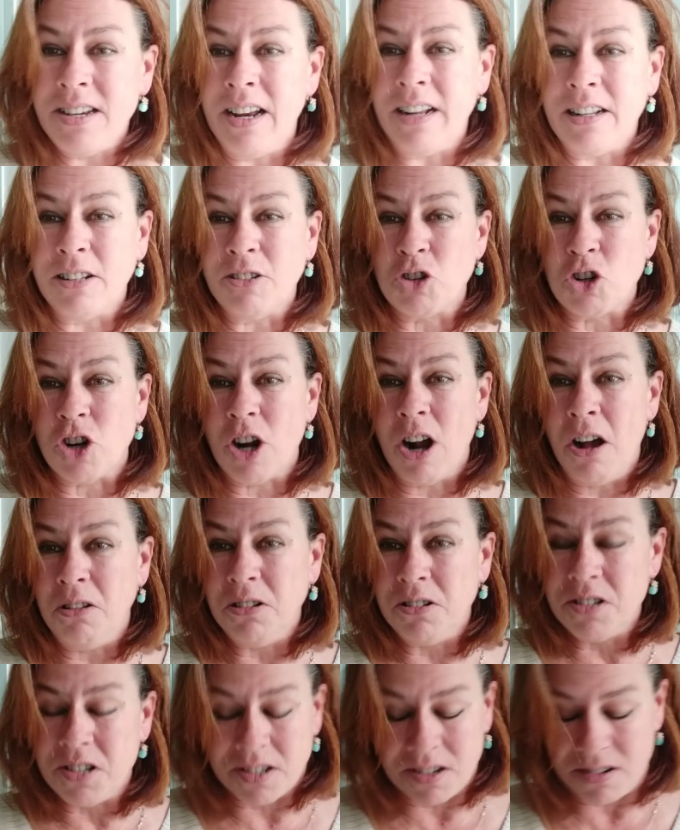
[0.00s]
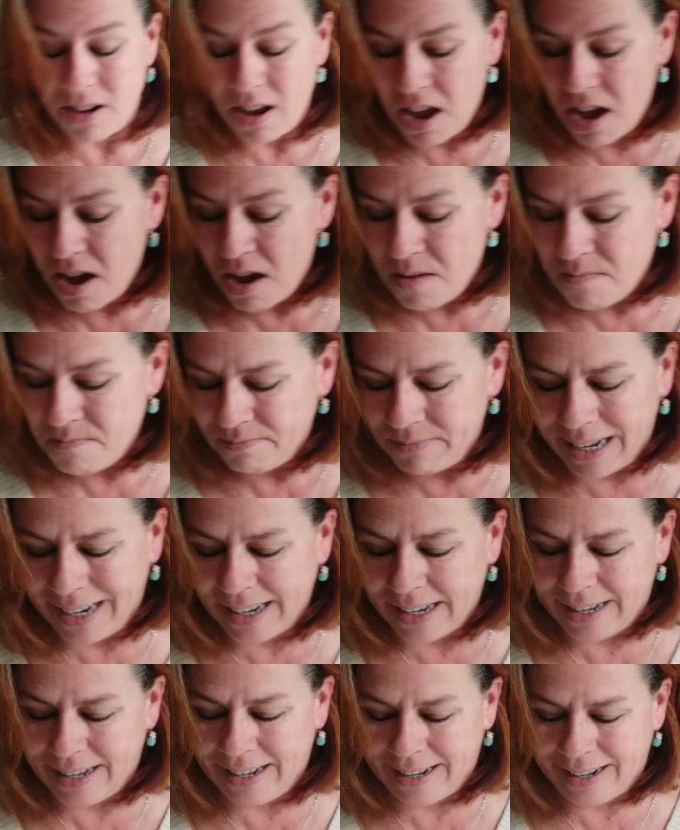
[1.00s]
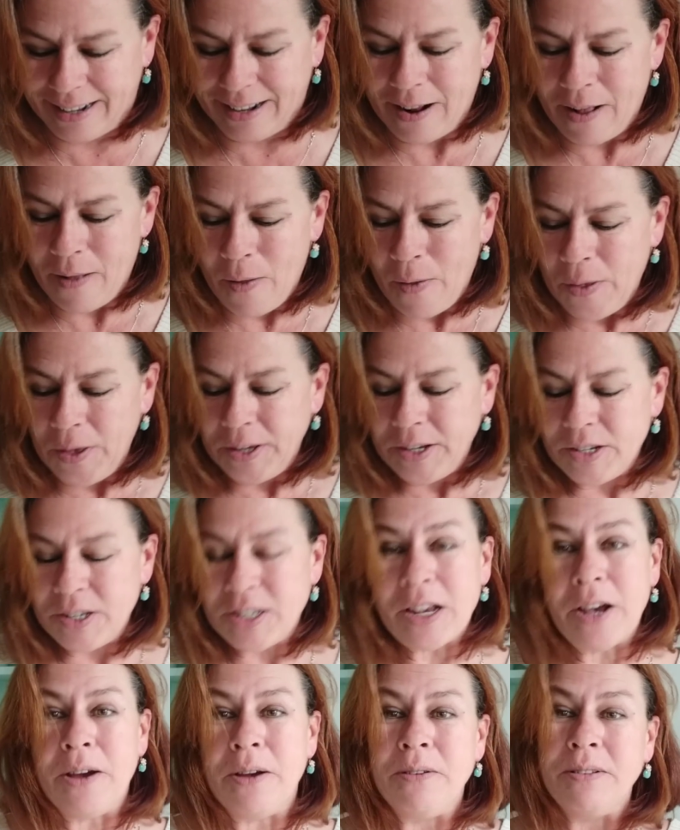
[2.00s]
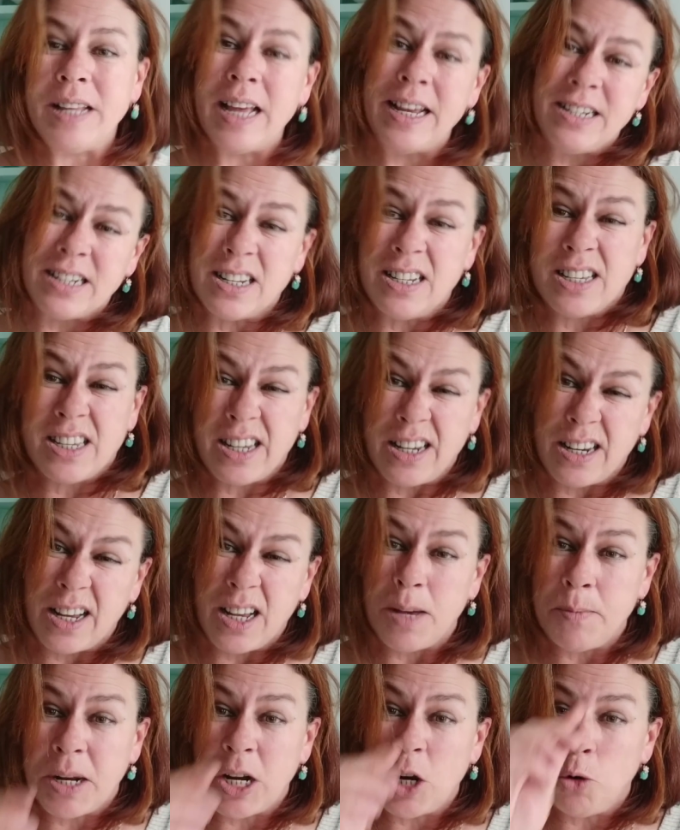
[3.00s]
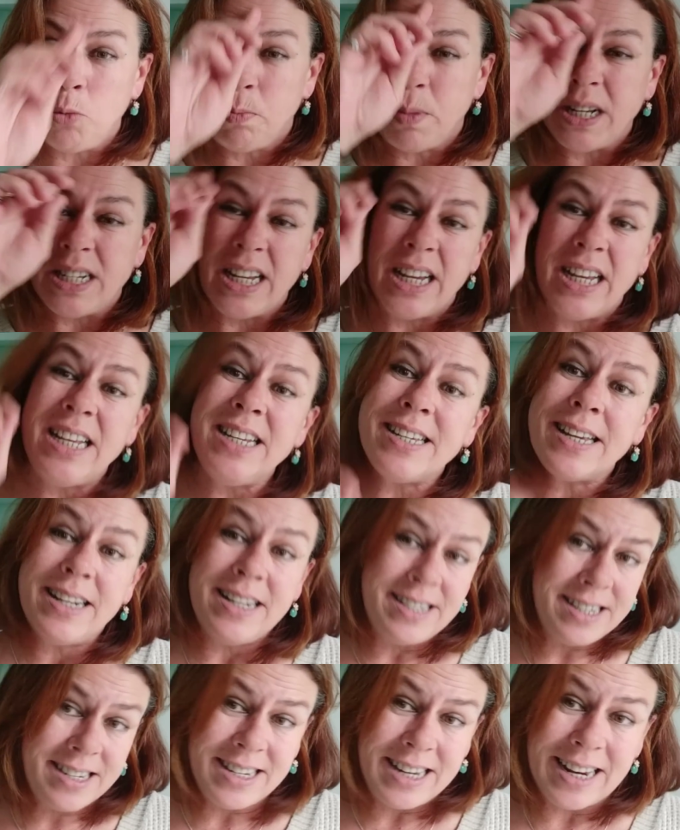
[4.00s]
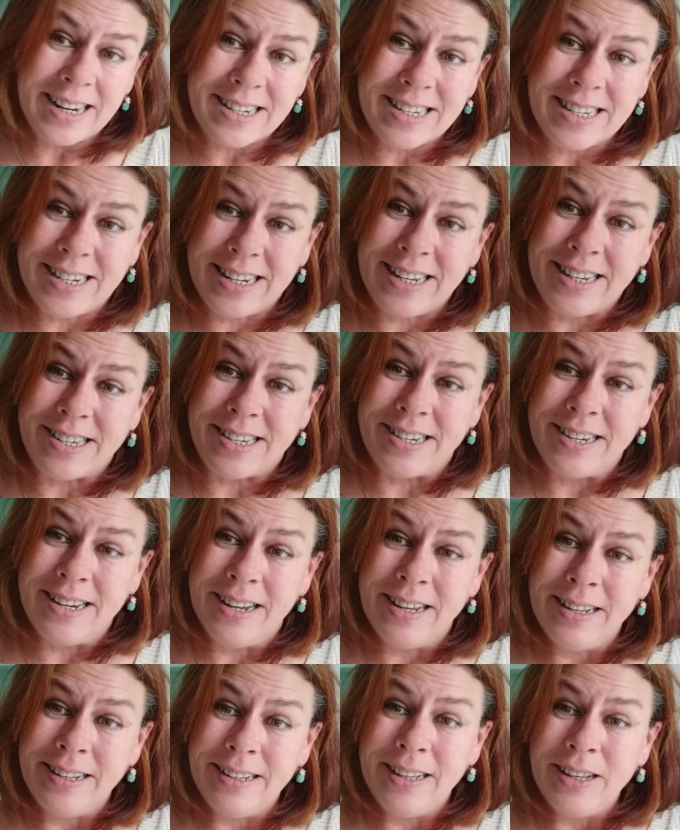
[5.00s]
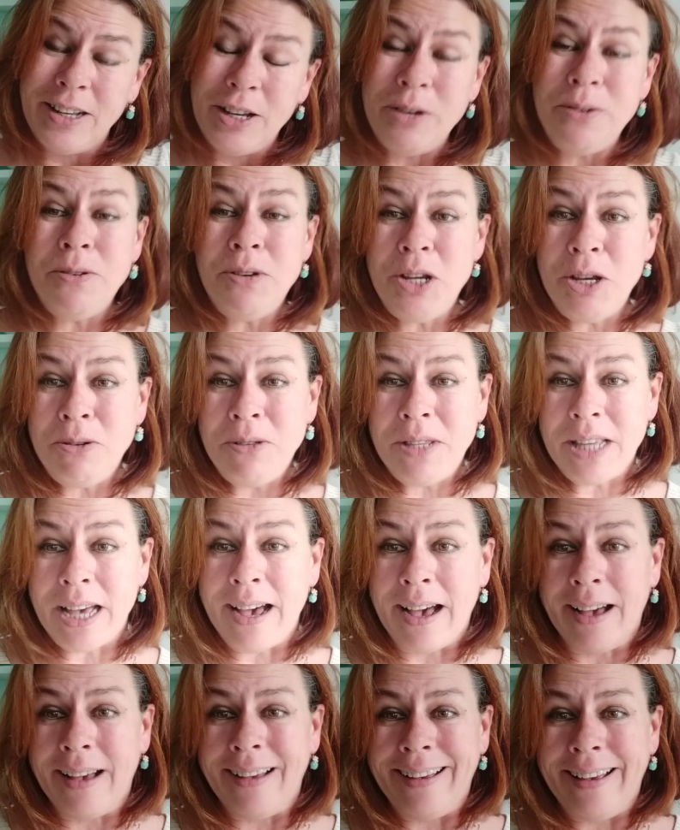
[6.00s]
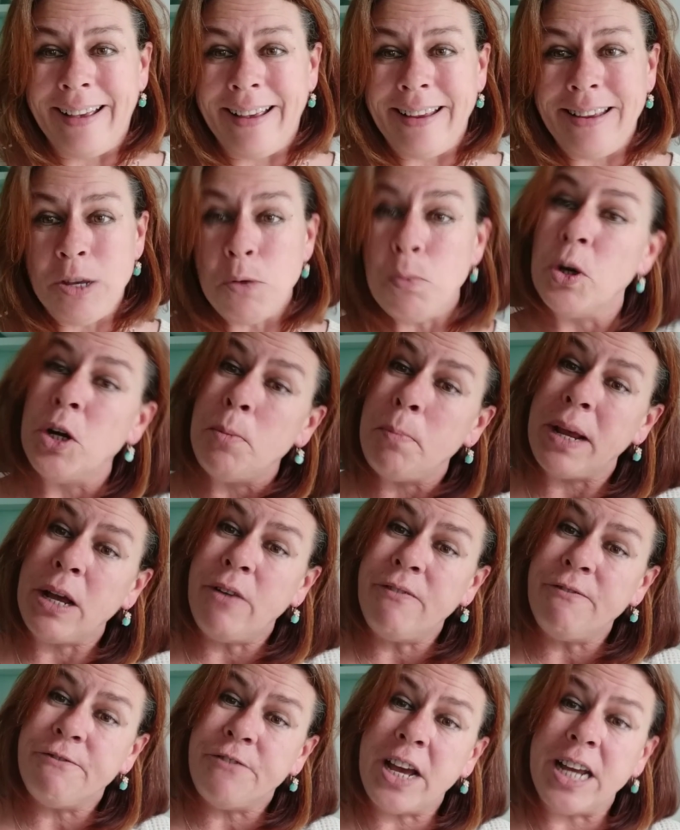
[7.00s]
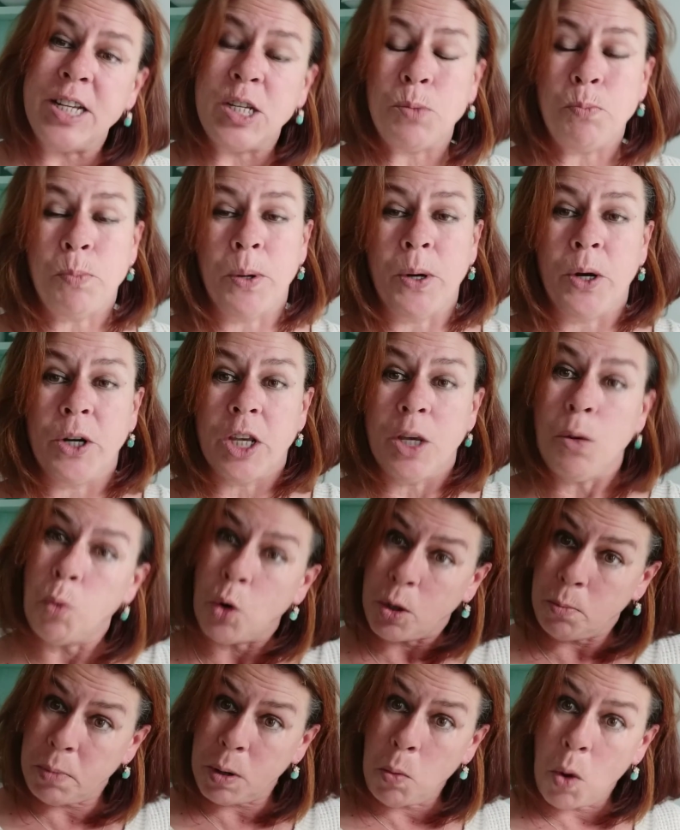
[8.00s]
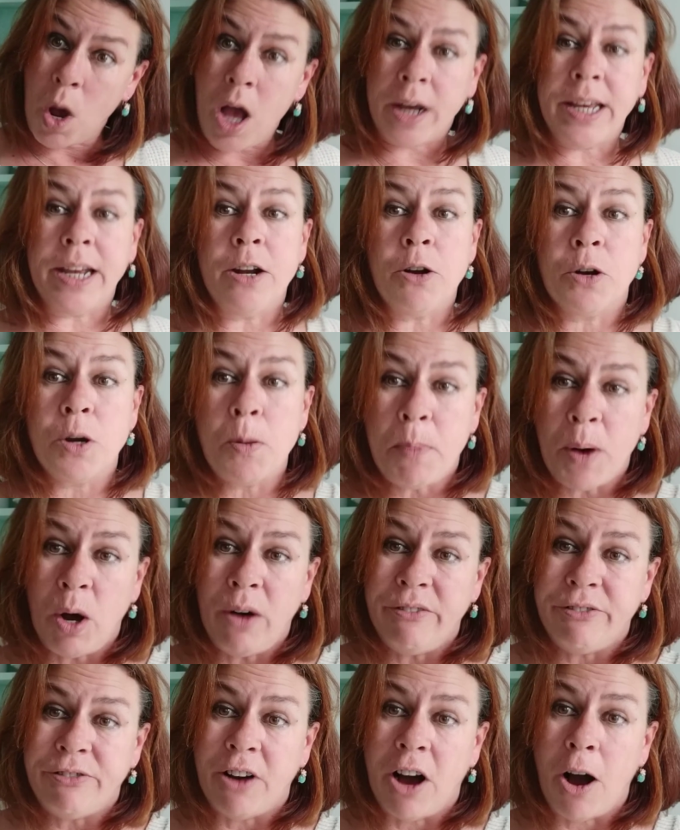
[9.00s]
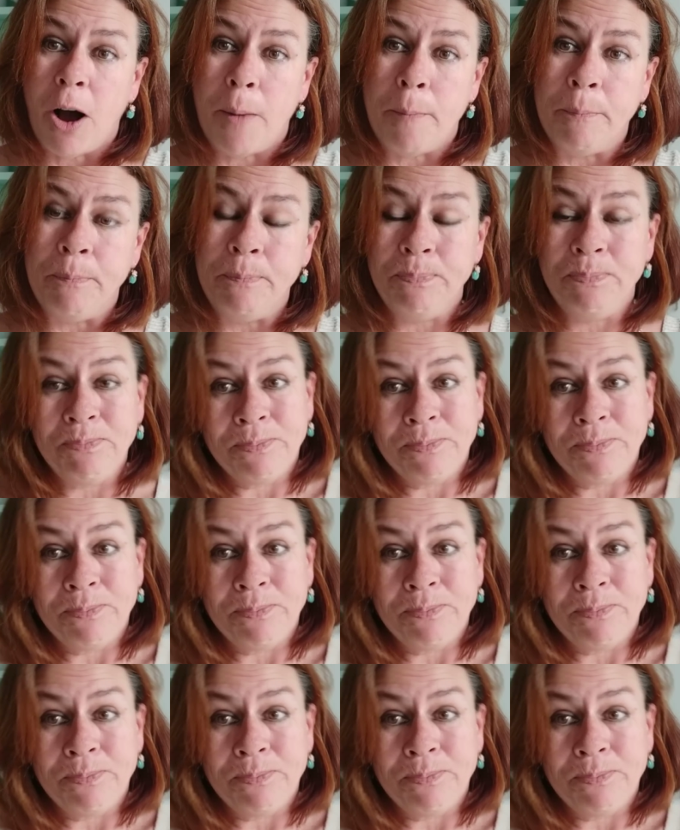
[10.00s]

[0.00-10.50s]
little trolls. so they'd consider him an old biddy. He's in his 60s. Who knew that, eh? You wouldn't be on Facebook, you wouldn't be working on a bot farm.